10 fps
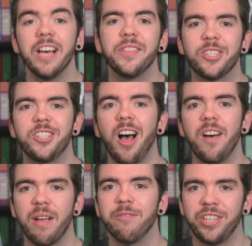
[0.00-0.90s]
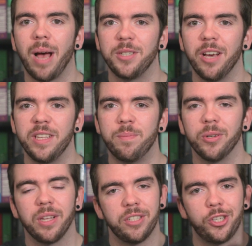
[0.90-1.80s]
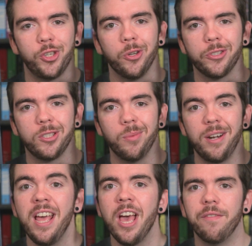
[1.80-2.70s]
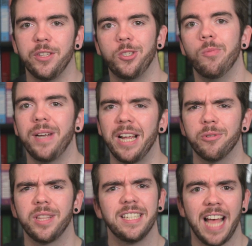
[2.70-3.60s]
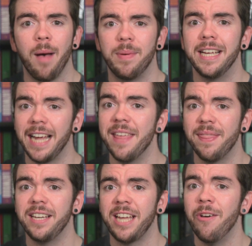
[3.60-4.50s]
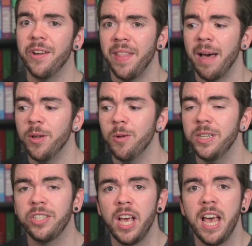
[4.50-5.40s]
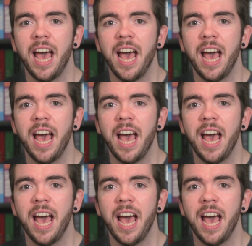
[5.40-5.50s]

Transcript: At the start of every chapter of this book, there is a short summary of the supernatural things happening in their town at that moment.